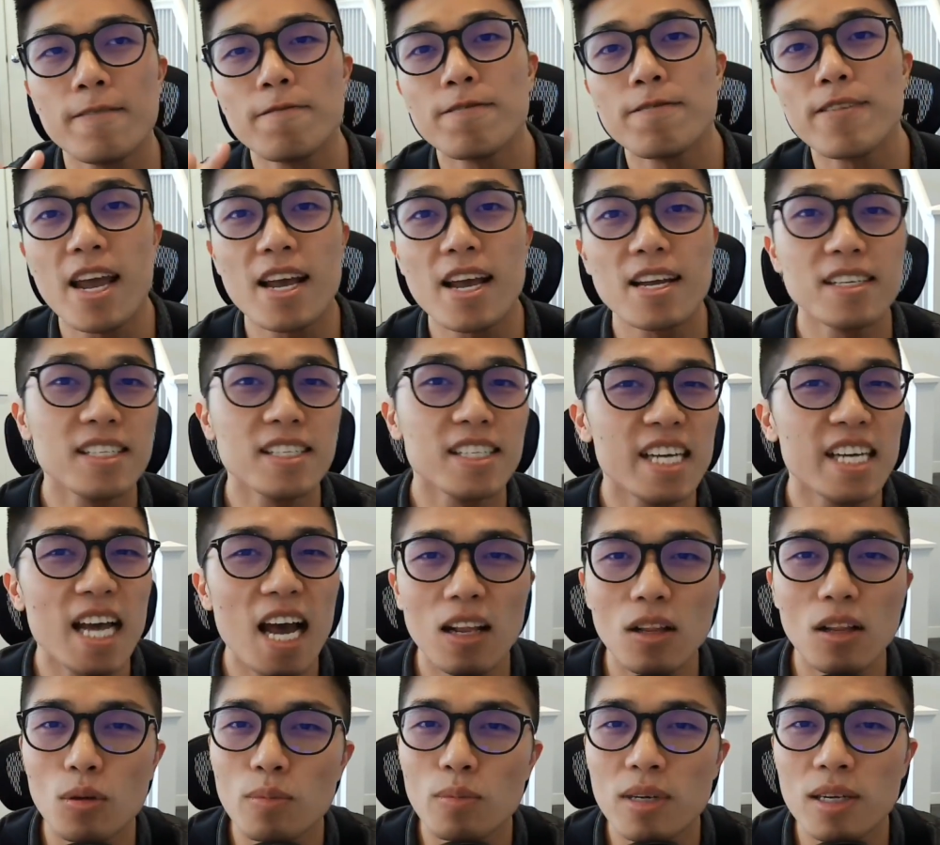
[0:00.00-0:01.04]
fancy
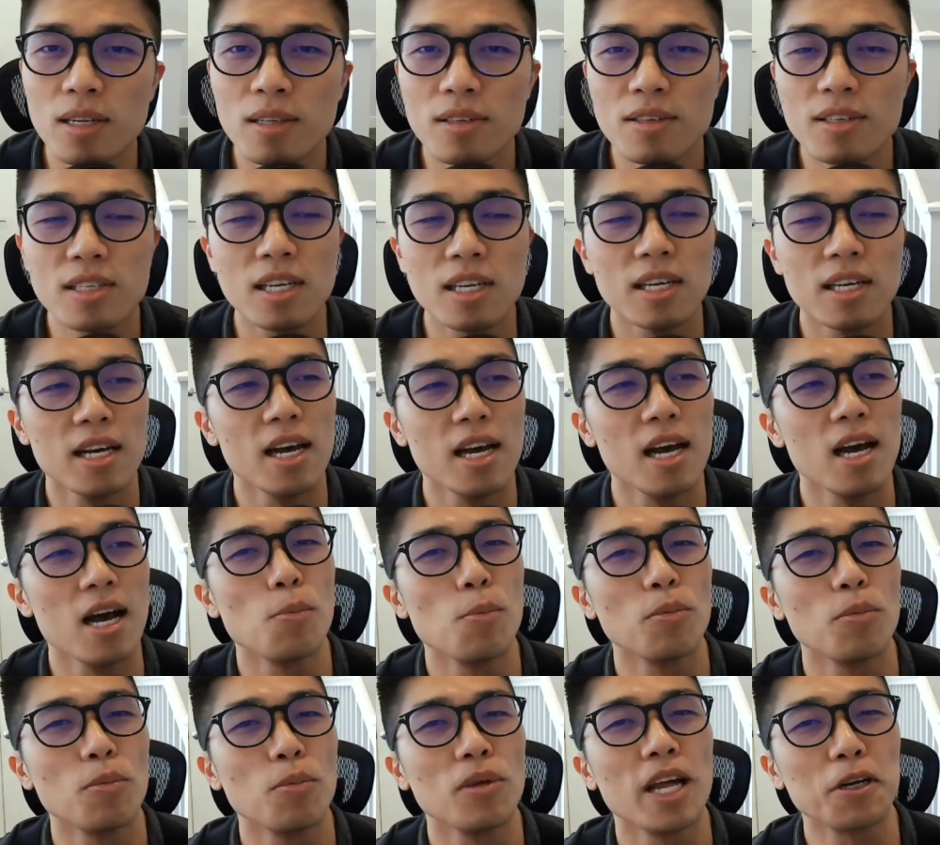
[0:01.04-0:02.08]
elements
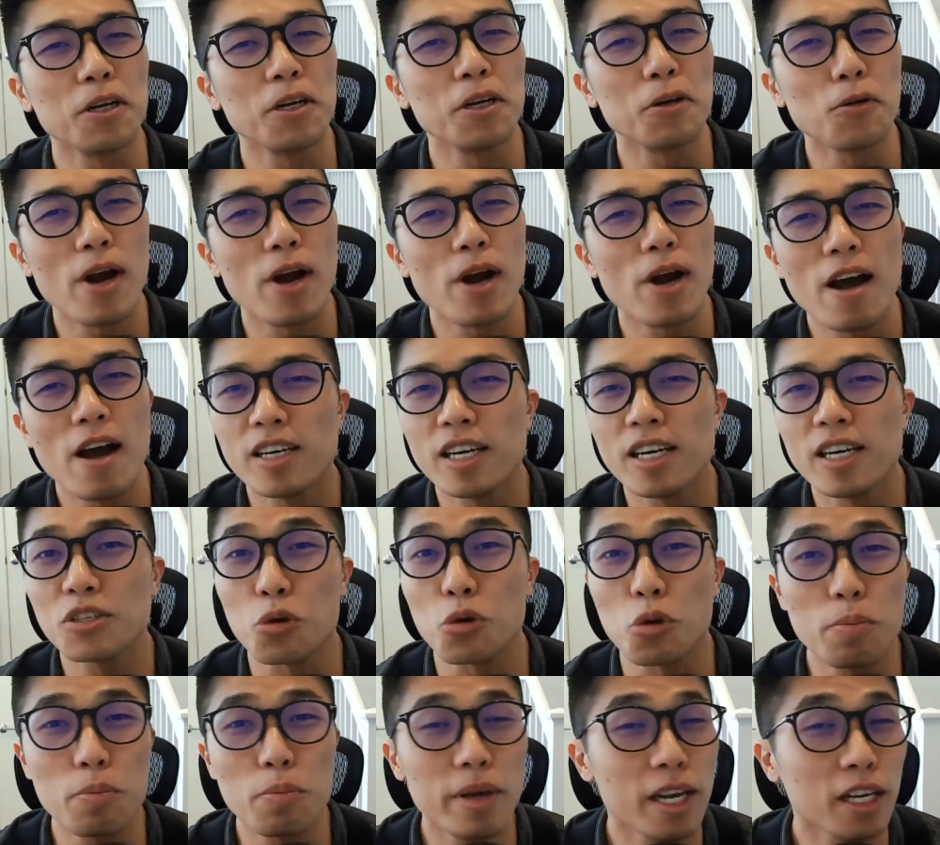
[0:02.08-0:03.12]
like
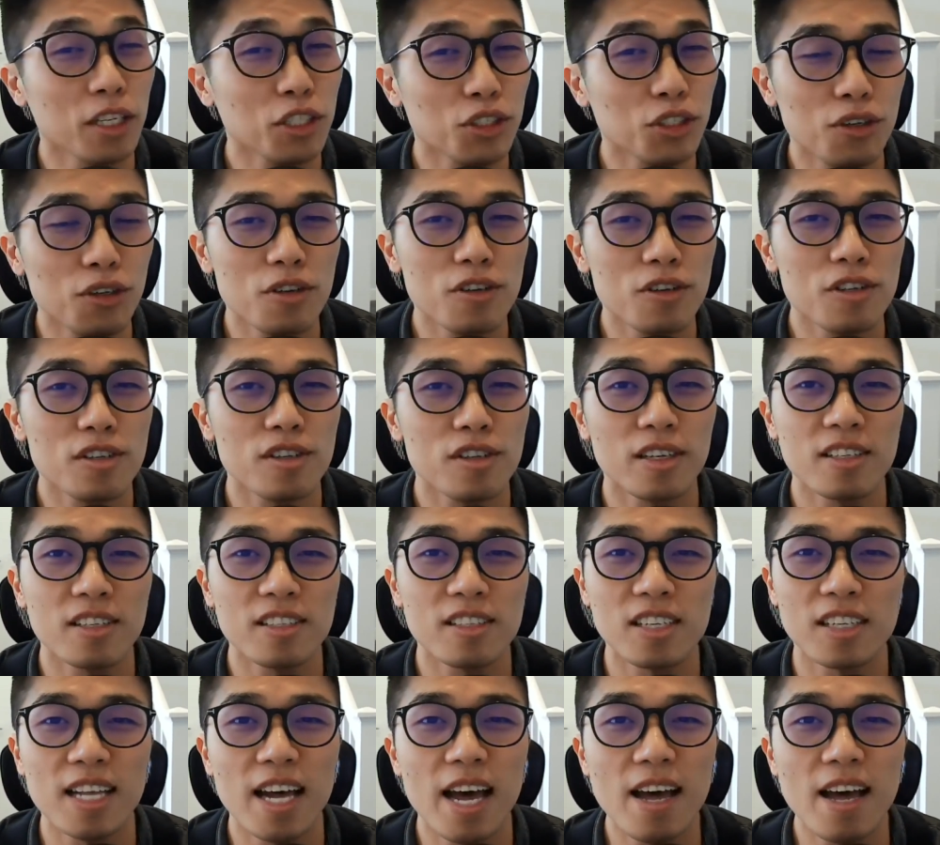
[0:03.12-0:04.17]
graphics or pictures, things
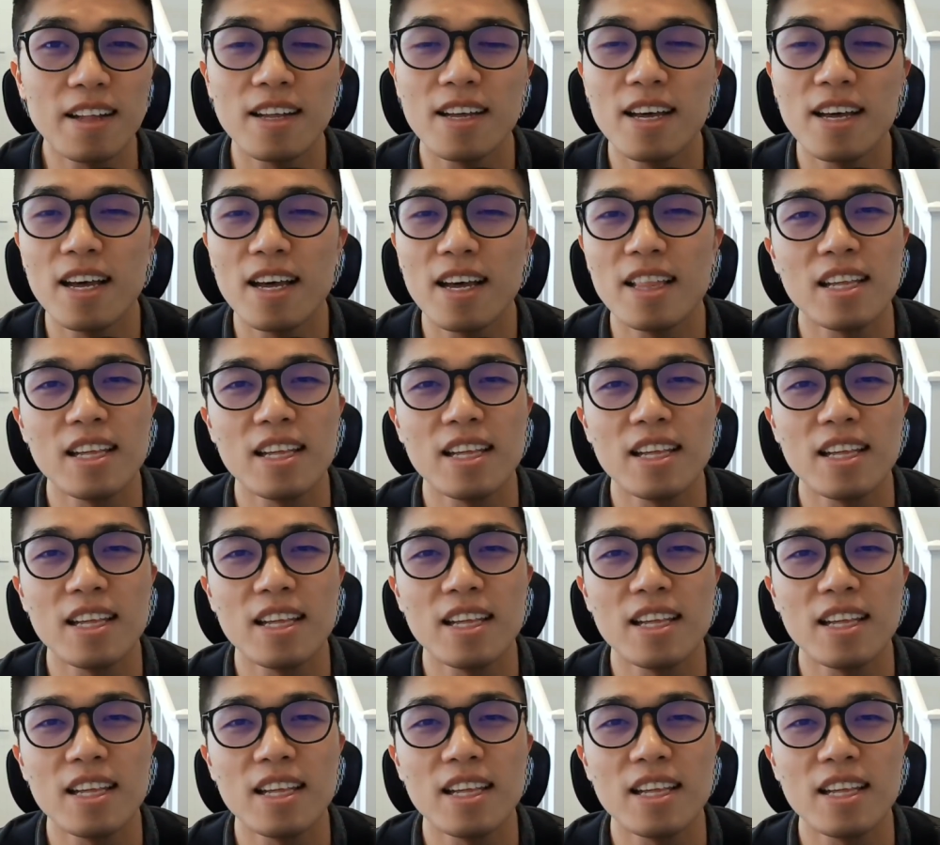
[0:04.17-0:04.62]
like that,